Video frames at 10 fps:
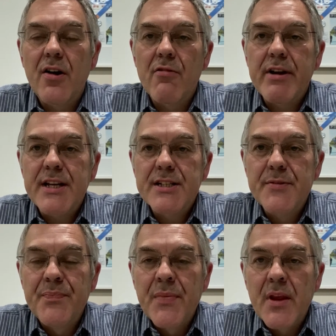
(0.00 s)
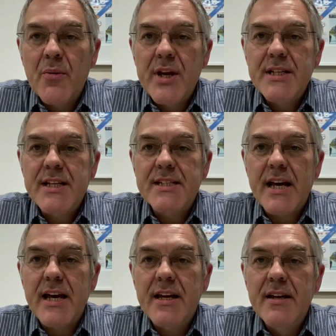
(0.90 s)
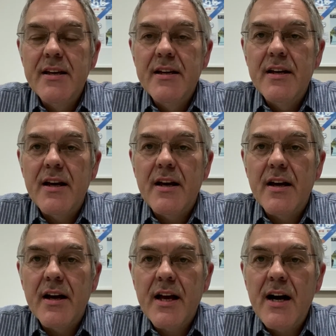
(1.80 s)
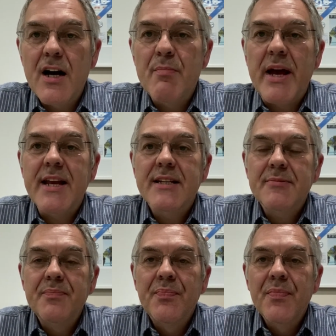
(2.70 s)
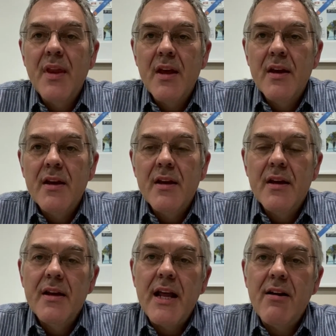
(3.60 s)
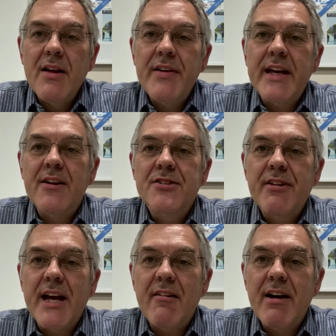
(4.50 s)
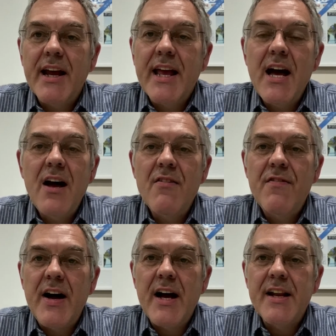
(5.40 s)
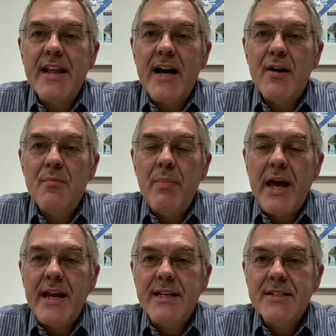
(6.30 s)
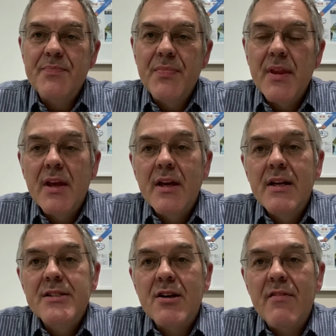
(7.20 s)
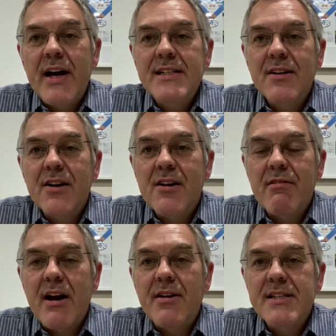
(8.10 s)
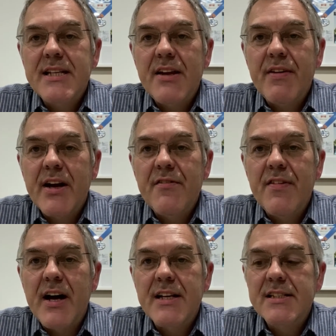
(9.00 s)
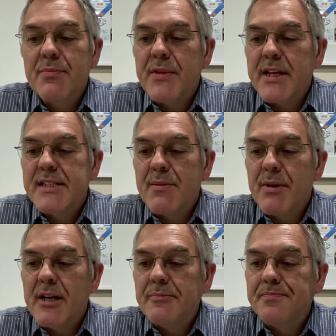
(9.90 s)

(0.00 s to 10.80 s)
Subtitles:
Orange, which is a car paint. Now, living in Australia, I can't find that paint, so I've had to look around and see if I can find something similar.